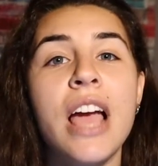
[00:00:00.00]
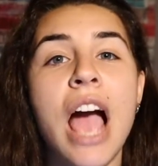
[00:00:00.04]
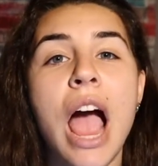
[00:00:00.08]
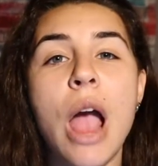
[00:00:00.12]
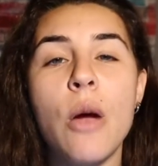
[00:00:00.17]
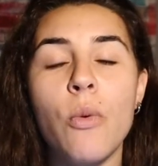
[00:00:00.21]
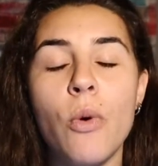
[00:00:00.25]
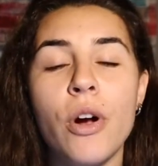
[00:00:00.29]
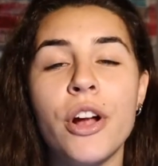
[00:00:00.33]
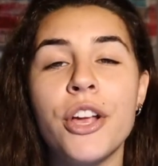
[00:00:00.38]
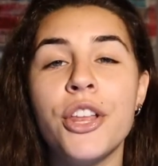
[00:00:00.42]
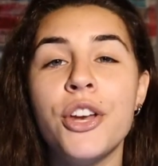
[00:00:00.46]

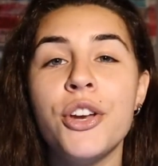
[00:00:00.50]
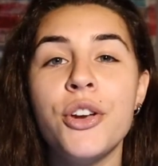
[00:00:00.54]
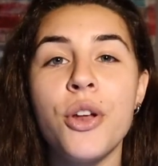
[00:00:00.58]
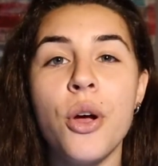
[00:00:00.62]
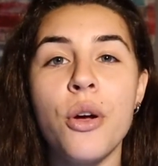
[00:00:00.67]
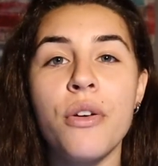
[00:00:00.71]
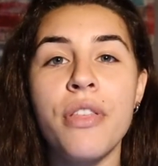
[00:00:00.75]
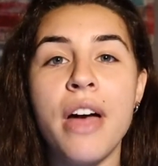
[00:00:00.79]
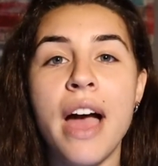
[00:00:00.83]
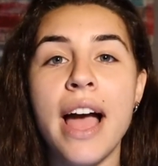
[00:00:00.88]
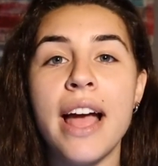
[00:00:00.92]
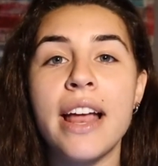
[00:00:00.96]
I want you to
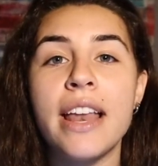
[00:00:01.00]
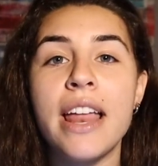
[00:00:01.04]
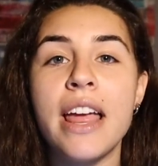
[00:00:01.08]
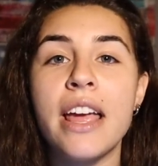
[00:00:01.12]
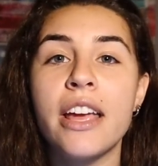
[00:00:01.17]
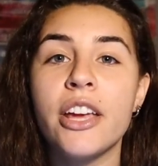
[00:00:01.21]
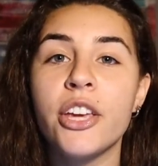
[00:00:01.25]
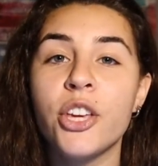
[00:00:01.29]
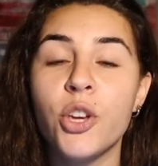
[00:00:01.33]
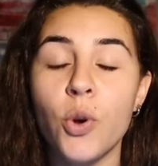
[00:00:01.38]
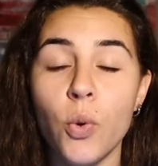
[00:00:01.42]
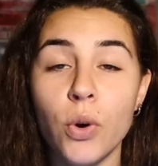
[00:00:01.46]
know that
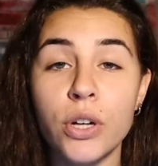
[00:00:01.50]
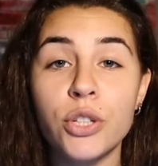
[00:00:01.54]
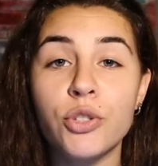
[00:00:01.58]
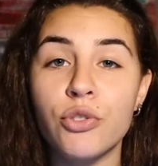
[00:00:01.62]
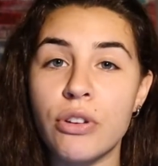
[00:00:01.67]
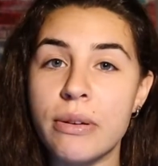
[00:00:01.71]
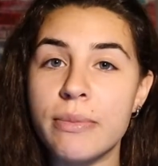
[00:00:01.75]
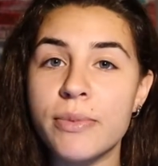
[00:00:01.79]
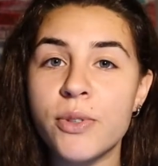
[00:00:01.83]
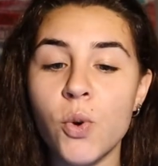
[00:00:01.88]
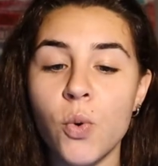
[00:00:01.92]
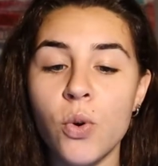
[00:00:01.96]
your
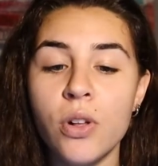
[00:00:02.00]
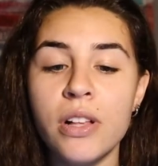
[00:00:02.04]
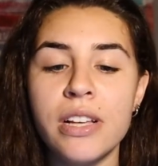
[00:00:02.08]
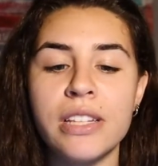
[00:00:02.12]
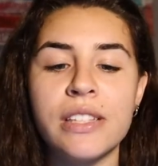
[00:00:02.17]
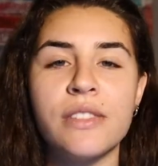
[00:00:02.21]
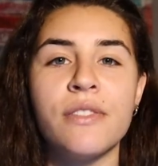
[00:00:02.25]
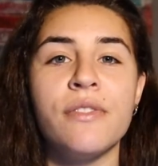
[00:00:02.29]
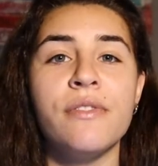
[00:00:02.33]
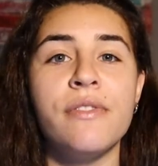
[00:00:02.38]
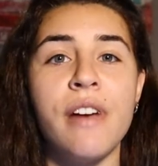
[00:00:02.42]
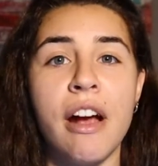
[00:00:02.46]
dream school
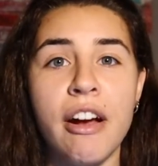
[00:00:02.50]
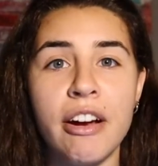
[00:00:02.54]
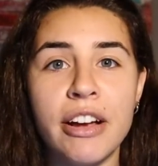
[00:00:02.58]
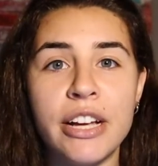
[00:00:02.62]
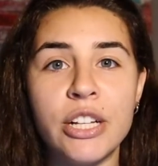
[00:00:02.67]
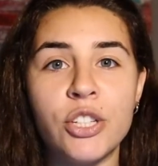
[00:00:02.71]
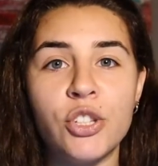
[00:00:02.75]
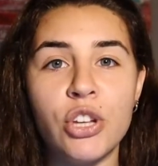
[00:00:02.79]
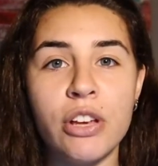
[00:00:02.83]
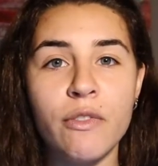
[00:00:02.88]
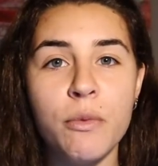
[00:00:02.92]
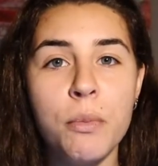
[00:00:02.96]
is
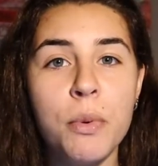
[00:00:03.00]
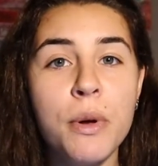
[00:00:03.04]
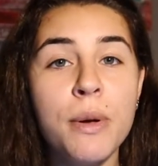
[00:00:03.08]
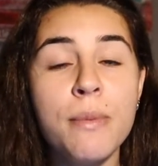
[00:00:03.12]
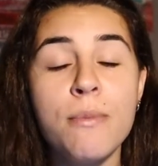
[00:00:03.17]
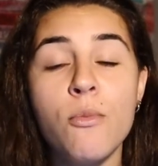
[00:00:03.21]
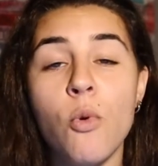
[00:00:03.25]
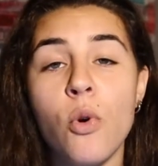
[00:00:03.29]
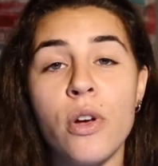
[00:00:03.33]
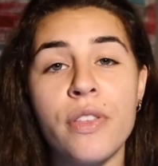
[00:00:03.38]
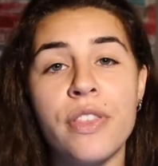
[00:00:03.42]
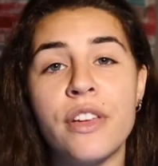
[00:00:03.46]
very achievable,
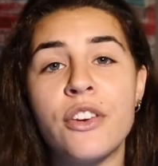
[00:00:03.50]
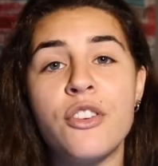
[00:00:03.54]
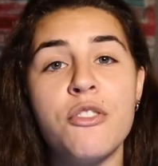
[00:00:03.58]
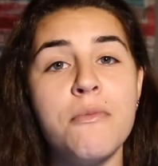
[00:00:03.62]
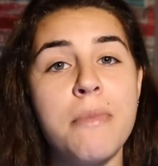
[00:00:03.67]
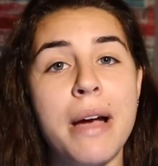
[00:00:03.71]
more than you